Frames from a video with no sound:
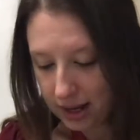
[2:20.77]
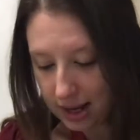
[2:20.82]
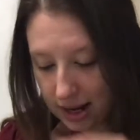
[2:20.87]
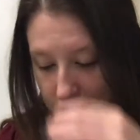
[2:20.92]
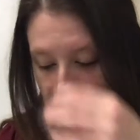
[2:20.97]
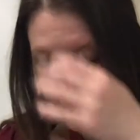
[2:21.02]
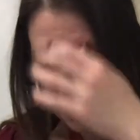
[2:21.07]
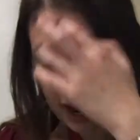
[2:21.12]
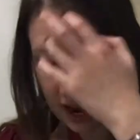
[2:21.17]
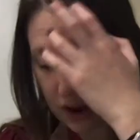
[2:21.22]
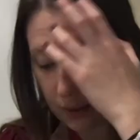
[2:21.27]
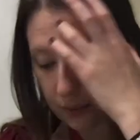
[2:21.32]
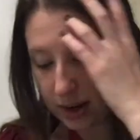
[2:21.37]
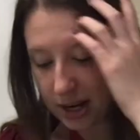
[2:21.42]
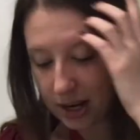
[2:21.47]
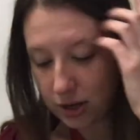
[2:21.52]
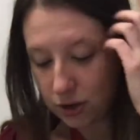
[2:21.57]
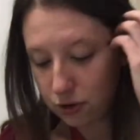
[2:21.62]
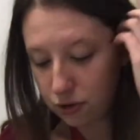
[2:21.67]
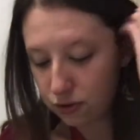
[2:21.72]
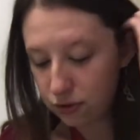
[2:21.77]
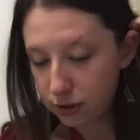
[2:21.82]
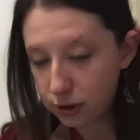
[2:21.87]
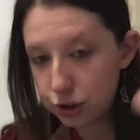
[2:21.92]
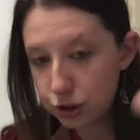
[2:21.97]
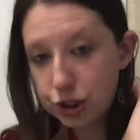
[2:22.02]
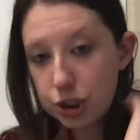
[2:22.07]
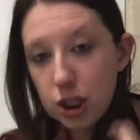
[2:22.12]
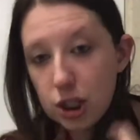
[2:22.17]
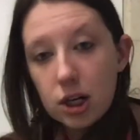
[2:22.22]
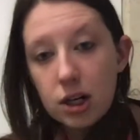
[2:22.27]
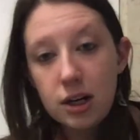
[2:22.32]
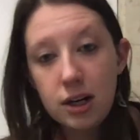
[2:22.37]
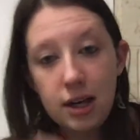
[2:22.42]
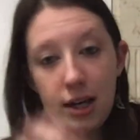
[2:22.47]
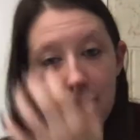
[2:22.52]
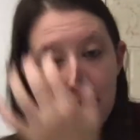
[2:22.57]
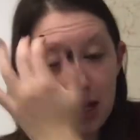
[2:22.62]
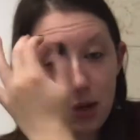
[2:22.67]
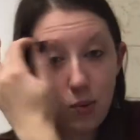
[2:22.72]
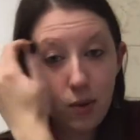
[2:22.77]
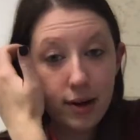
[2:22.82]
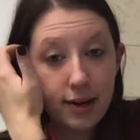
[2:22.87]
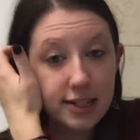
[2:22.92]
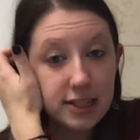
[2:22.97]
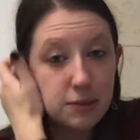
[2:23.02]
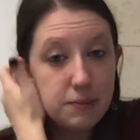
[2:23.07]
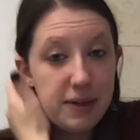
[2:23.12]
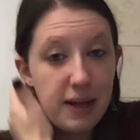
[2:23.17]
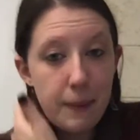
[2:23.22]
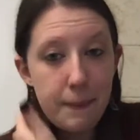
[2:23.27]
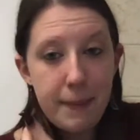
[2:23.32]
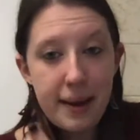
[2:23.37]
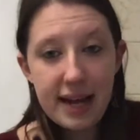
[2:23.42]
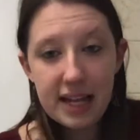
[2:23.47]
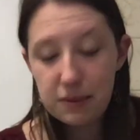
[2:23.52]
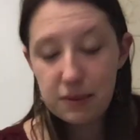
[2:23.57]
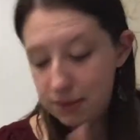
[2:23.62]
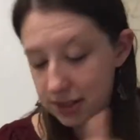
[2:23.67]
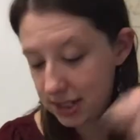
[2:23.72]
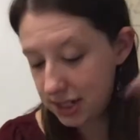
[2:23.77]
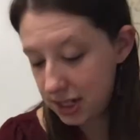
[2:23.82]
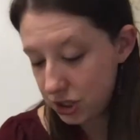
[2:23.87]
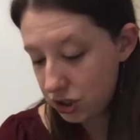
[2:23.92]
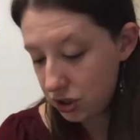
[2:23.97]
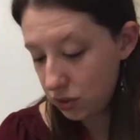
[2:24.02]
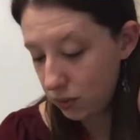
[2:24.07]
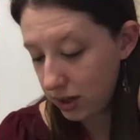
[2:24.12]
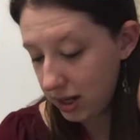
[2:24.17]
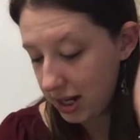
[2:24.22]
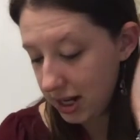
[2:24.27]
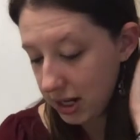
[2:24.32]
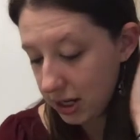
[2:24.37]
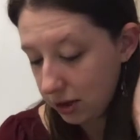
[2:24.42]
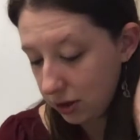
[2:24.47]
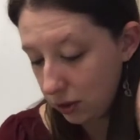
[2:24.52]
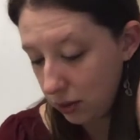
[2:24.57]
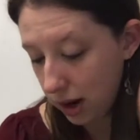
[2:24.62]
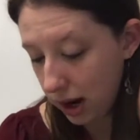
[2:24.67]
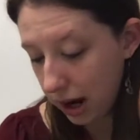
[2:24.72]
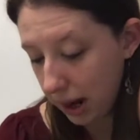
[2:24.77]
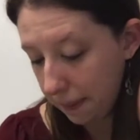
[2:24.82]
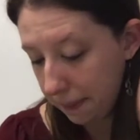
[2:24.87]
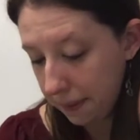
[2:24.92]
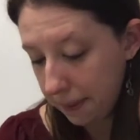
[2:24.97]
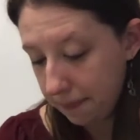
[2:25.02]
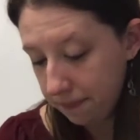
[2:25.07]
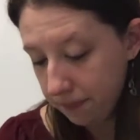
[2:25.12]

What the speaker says: Now he knew for sure he wanted to be a mathematician when he grew up.